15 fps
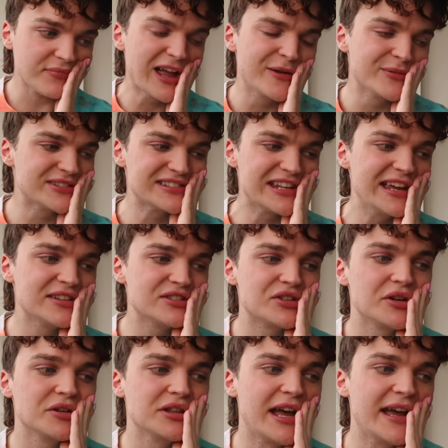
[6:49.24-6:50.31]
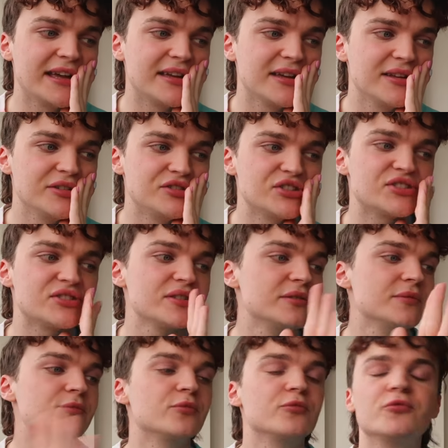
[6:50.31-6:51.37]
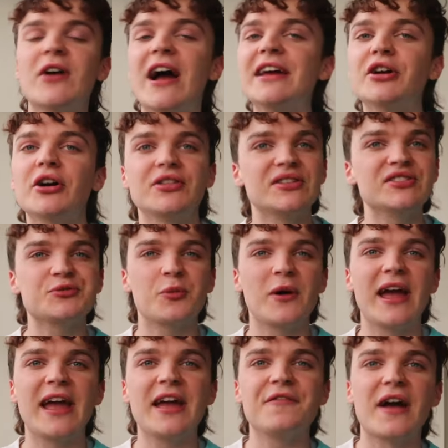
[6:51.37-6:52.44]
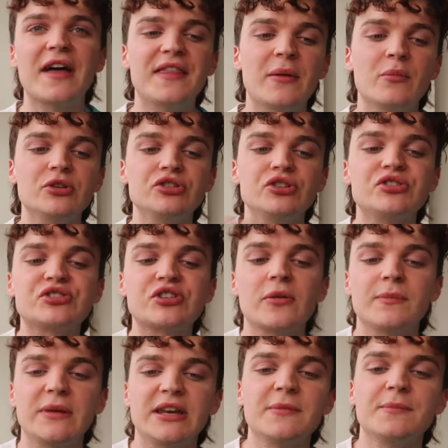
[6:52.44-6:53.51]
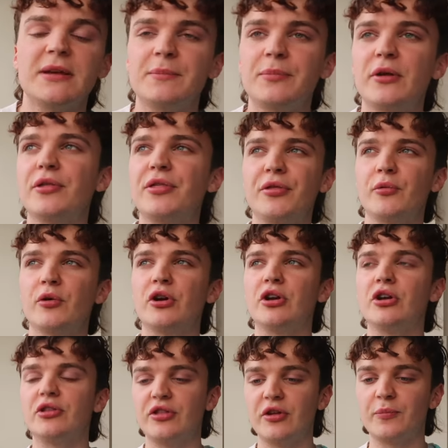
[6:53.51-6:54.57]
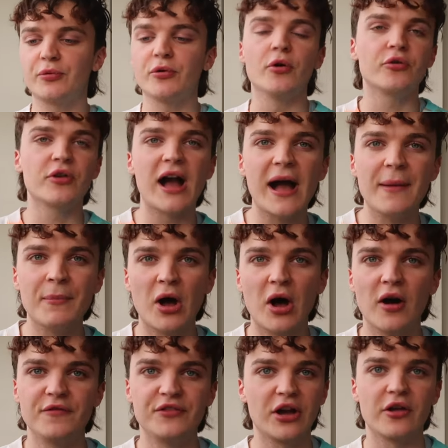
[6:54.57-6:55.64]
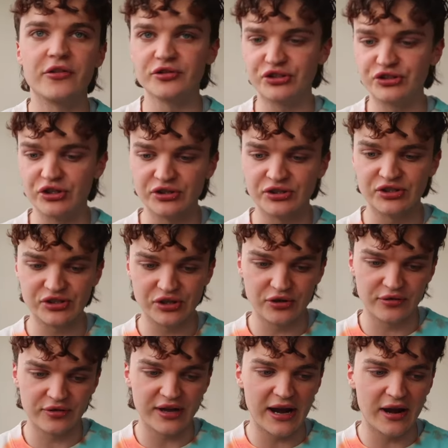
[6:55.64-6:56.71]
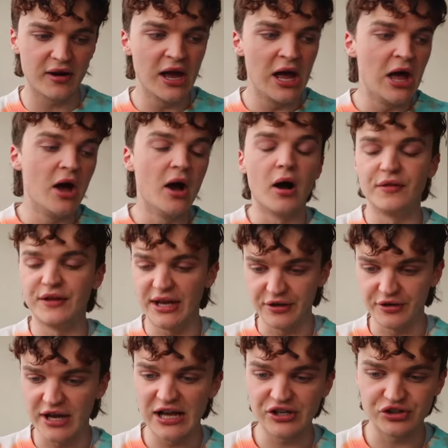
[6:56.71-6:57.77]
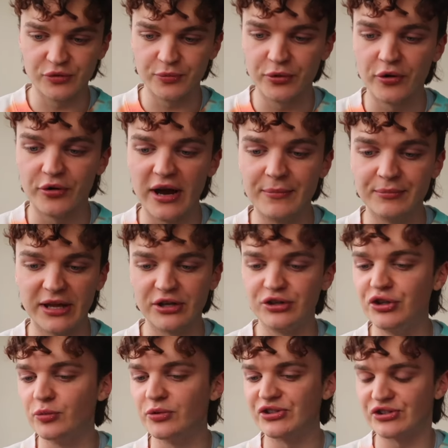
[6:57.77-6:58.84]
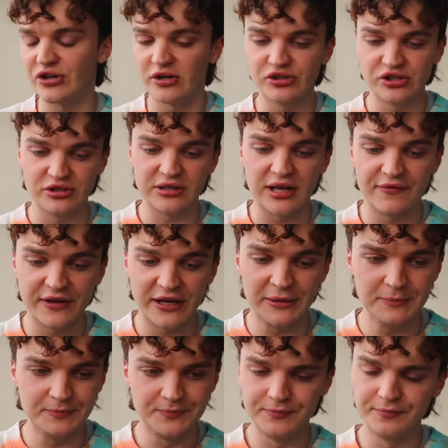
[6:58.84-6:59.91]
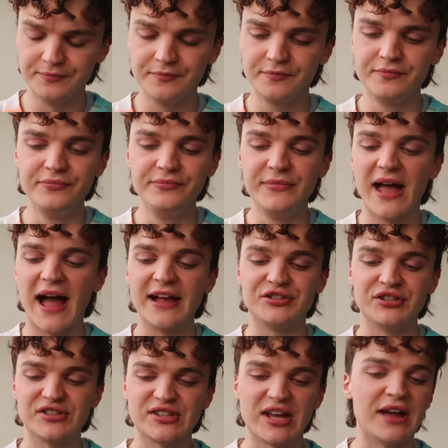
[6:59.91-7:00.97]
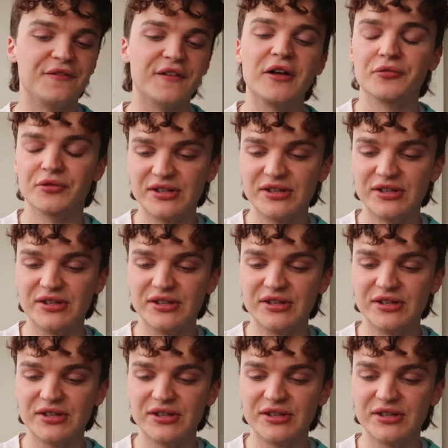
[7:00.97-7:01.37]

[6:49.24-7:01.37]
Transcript: I was saying to her, like, just ride out this wave, and then when you start meeting people through the program of the other students who are there on the international program, like, you will start to love it. I felt